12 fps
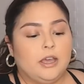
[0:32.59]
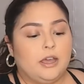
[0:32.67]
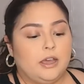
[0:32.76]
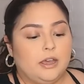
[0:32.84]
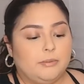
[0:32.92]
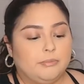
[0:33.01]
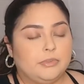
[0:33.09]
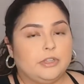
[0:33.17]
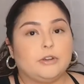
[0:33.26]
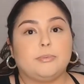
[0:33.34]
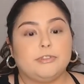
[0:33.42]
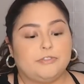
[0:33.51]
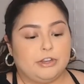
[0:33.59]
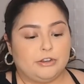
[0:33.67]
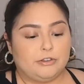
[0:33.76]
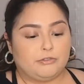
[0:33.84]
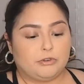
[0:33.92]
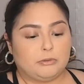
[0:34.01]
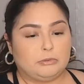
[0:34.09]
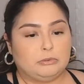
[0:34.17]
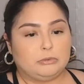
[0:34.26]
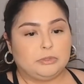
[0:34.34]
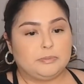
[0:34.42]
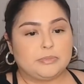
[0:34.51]
it'll be very affordable.
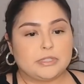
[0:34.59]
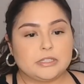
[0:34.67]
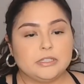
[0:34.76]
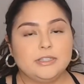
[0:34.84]
Whoops.